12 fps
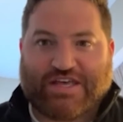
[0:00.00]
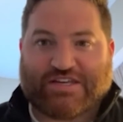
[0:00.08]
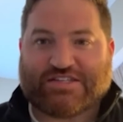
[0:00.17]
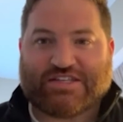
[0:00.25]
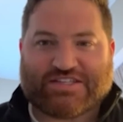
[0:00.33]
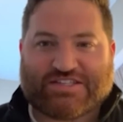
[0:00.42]

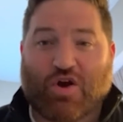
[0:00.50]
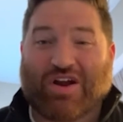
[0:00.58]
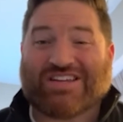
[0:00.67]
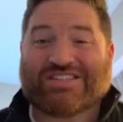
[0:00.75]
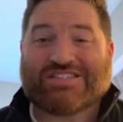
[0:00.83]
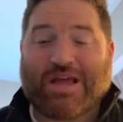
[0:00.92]
This is our
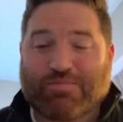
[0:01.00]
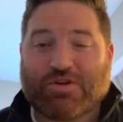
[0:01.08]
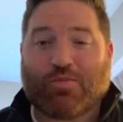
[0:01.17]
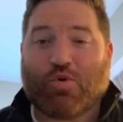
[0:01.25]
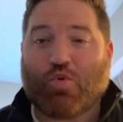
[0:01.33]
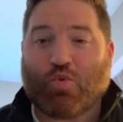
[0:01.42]

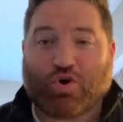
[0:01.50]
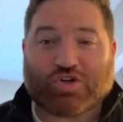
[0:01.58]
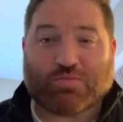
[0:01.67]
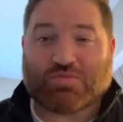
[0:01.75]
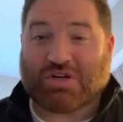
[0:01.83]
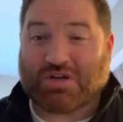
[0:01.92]
acceptable
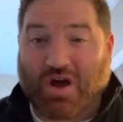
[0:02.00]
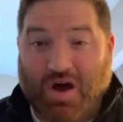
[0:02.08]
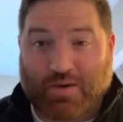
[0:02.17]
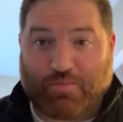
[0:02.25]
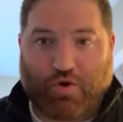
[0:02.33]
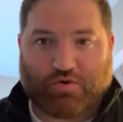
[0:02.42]
worship to
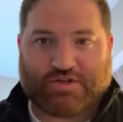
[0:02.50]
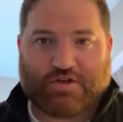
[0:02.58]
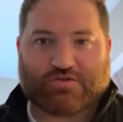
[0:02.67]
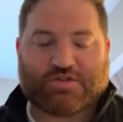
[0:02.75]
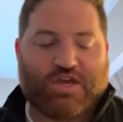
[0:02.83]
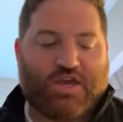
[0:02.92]
God, Paul
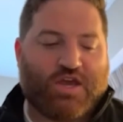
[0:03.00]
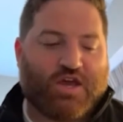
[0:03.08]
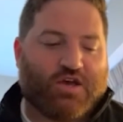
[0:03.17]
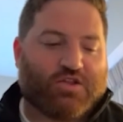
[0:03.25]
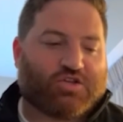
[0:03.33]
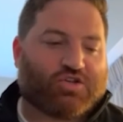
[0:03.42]
tells
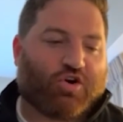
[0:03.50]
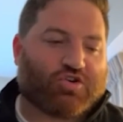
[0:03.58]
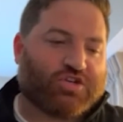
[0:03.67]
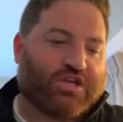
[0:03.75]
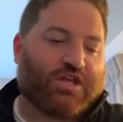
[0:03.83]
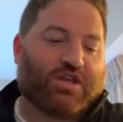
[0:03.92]
the
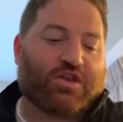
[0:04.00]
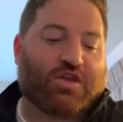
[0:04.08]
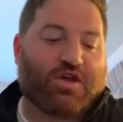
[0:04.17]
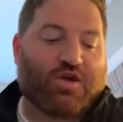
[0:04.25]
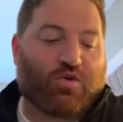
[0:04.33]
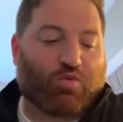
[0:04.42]
church in
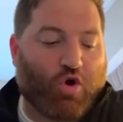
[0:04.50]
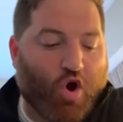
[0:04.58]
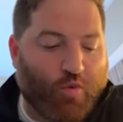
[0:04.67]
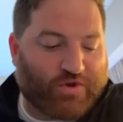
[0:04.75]
Rome.